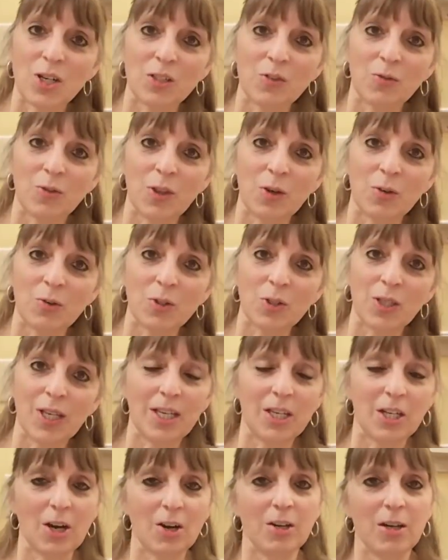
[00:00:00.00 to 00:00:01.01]
for those
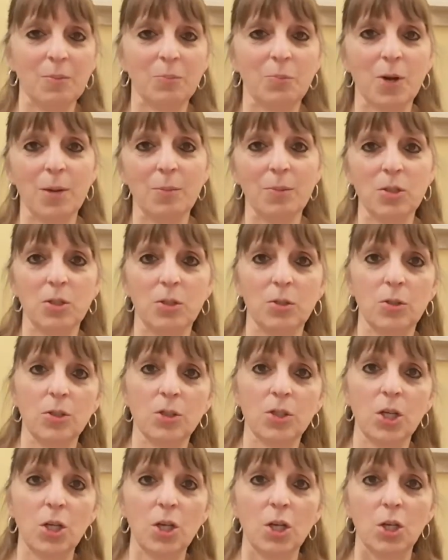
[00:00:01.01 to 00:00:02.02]
kindergarten and primary
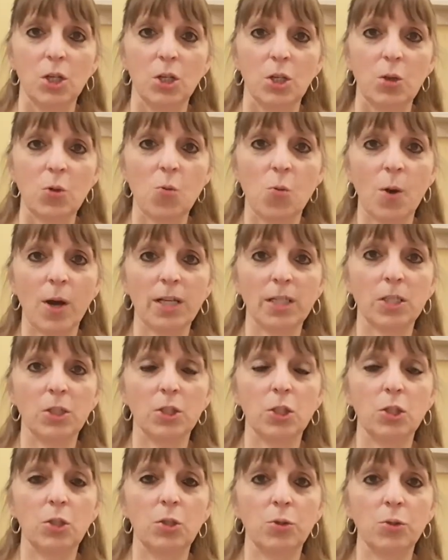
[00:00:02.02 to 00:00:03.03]
students, you want
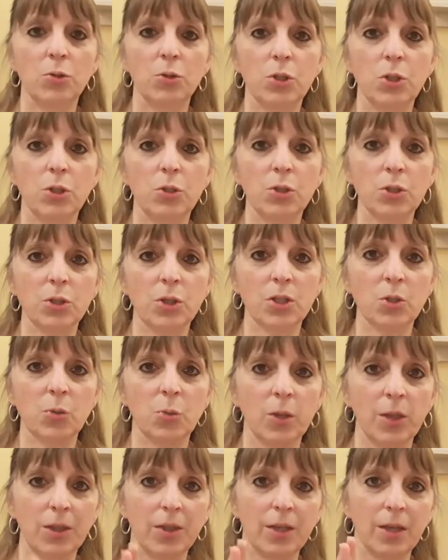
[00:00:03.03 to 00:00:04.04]
to choose songs
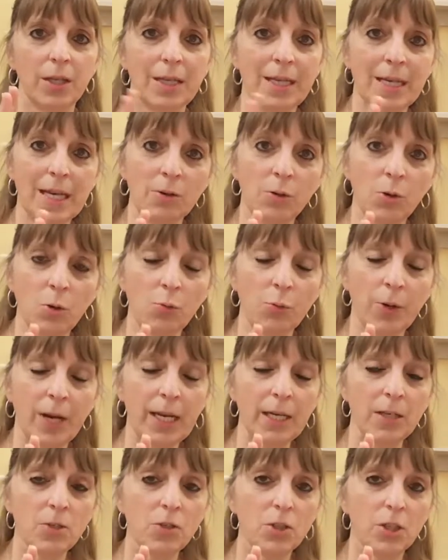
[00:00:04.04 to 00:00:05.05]
with narrow
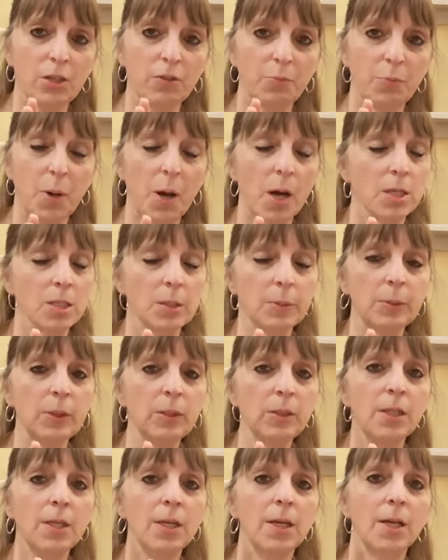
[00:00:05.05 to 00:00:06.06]
range if
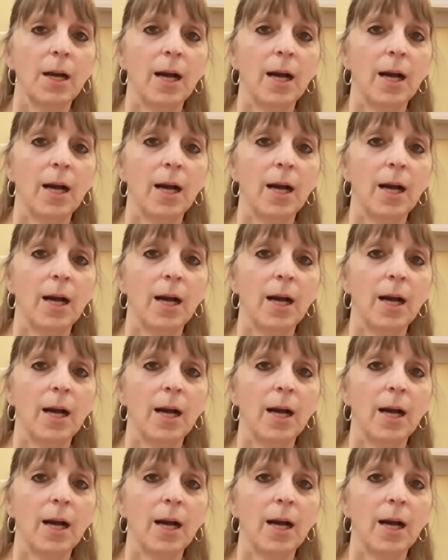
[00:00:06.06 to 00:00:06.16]
possible.